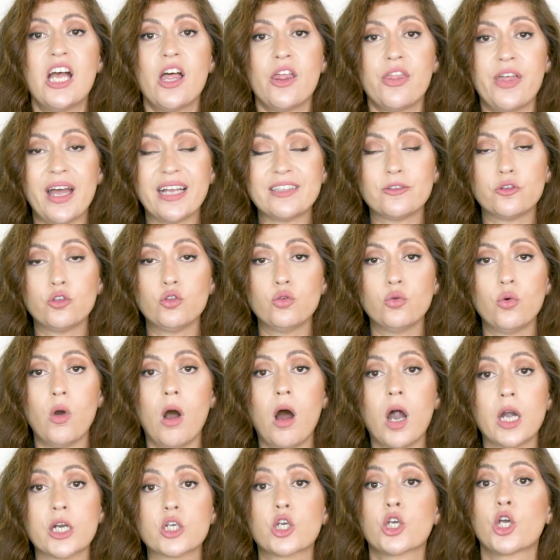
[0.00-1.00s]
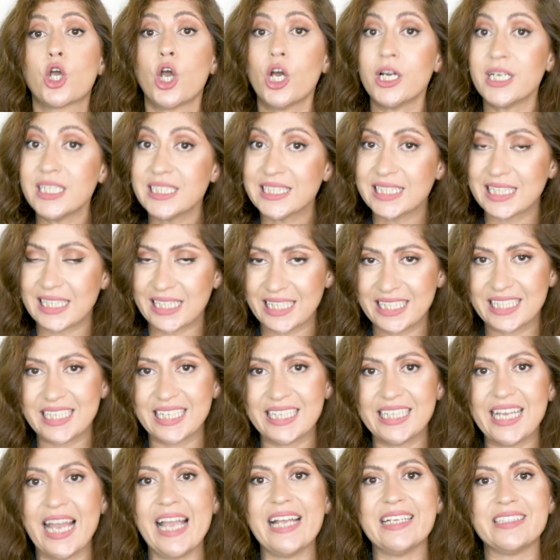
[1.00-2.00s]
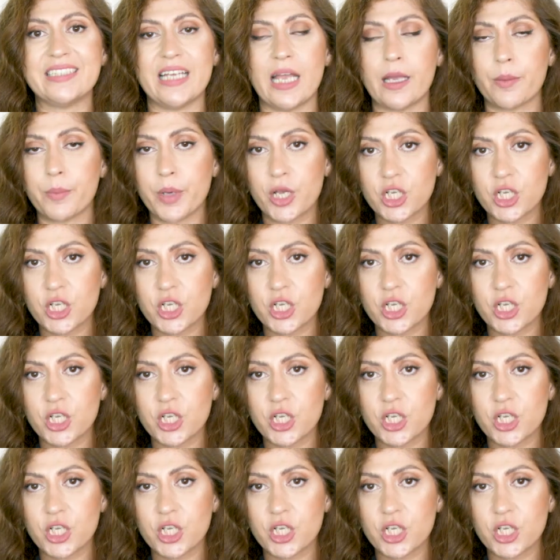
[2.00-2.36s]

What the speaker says: that you are currently creating,